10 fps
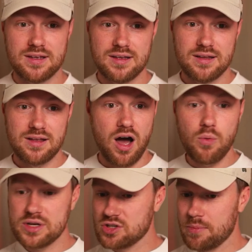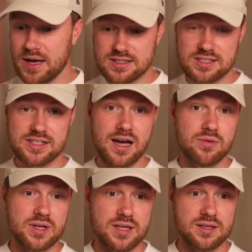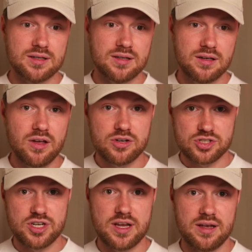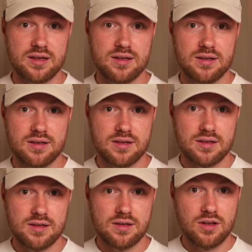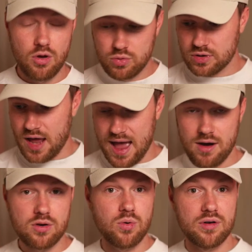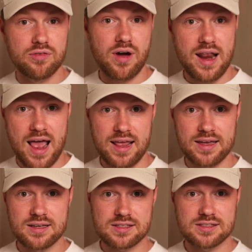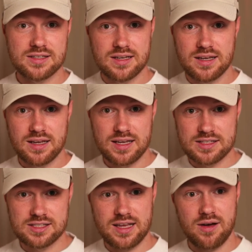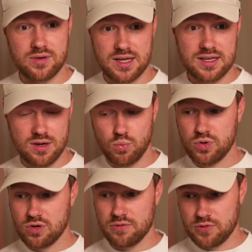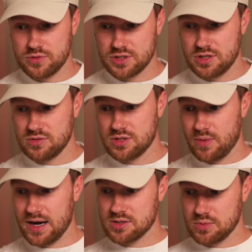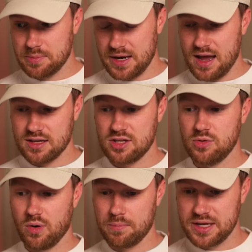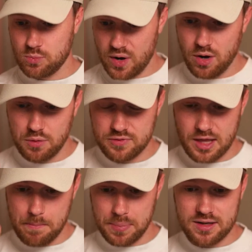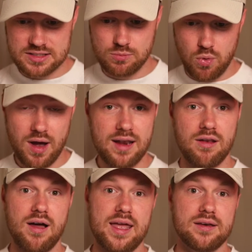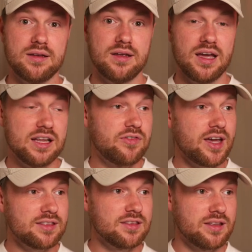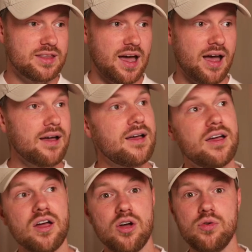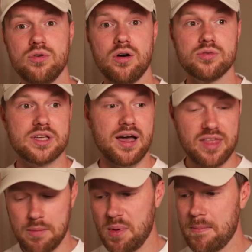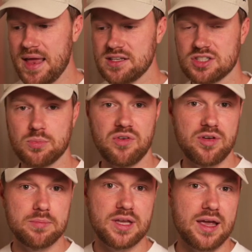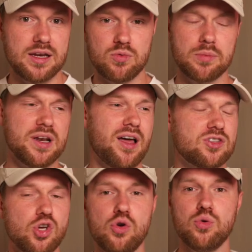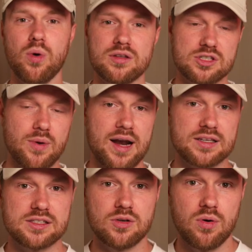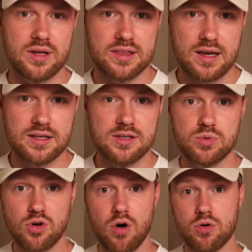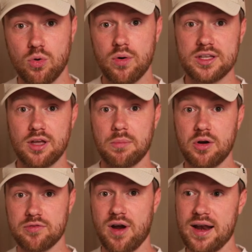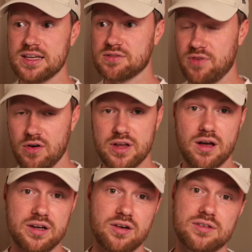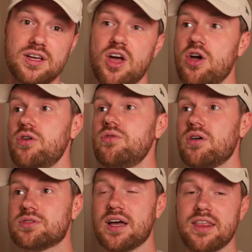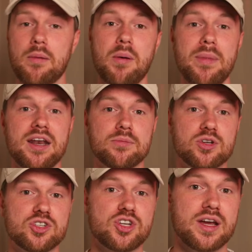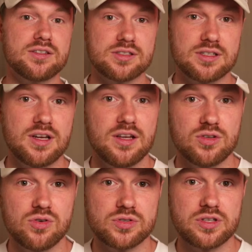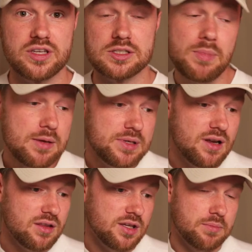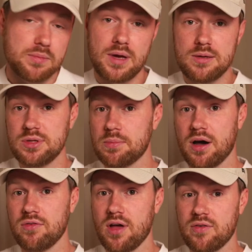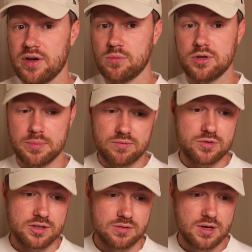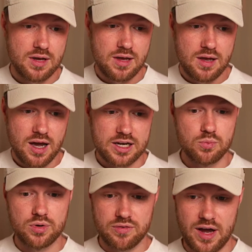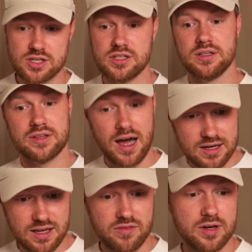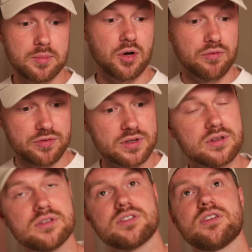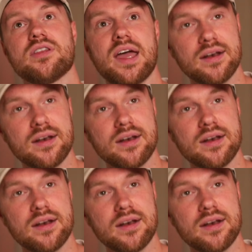I always go back to Saudi last year. Logan out-qualified Alex in Saudi, would have got through to Q2. Alex would have been out in Q1, but he went over that bloody white line. And if he hadn't done that, who knows how that momentum of him getting it would have been like 2-1 to Alex in quali then. He would have got a quali dub over Alex very early on. Who knows how that momentum could have changed the course of things. Maybe nothing, but maybe the butterfly effect would have been real. And he would have actually, that would have given him confidence, that then,